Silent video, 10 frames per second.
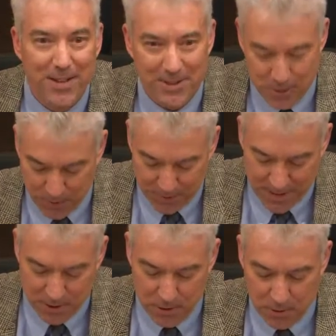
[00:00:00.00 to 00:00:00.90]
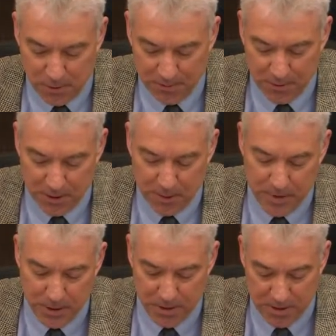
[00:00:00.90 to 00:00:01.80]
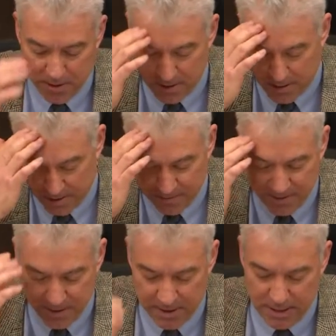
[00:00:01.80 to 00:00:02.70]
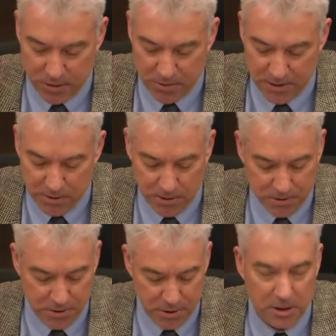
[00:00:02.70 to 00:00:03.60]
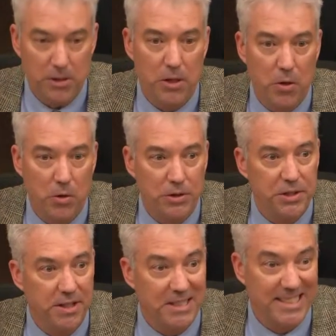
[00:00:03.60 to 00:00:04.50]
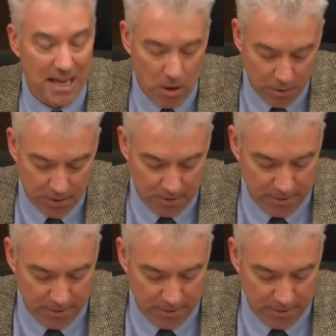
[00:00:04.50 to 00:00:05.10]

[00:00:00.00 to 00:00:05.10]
the Commissioner of Natural Resources to close the south